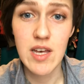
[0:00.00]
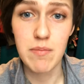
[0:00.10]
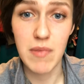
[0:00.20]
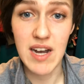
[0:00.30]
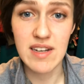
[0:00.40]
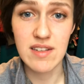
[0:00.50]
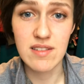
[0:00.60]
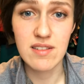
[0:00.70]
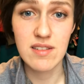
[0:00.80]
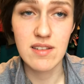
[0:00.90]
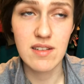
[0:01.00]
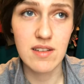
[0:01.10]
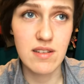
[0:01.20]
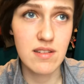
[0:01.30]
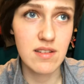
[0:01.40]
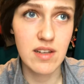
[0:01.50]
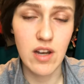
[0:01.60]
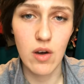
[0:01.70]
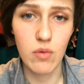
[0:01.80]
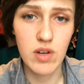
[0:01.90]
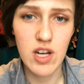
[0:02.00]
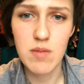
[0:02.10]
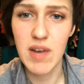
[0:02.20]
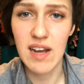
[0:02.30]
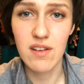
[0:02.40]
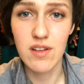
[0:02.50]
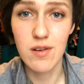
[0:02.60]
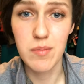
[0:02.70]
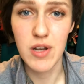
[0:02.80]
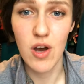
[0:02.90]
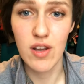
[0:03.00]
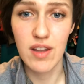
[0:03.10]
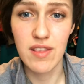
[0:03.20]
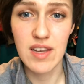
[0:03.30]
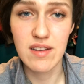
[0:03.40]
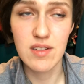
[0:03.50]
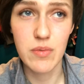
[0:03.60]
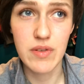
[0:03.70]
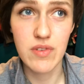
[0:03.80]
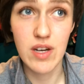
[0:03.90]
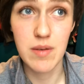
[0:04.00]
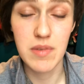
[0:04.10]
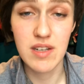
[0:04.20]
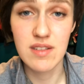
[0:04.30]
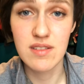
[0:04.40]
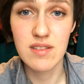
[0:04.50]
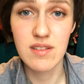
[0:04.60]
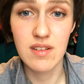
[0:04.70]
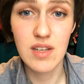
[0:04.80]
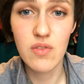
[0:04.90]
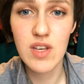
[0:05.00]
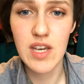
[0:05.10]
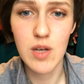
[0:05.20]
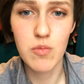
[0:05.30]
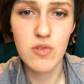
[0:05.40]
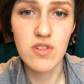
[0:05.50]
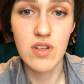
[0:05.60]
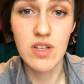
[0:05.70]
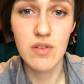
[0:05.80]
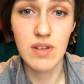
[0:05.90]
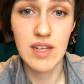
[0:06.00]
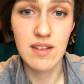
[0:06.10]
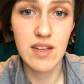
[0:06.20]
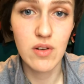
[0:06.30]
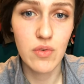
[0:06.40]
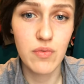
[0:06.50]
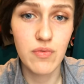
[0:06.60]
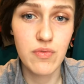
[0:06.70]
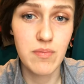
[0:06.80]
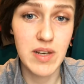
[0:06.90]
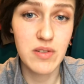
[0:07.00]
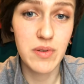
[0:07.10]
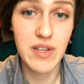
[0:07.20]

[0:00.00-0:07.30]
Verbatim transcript: minus you know, cutting back a little bit on the things that we've done because leave the animals alone. Like, they don't mess with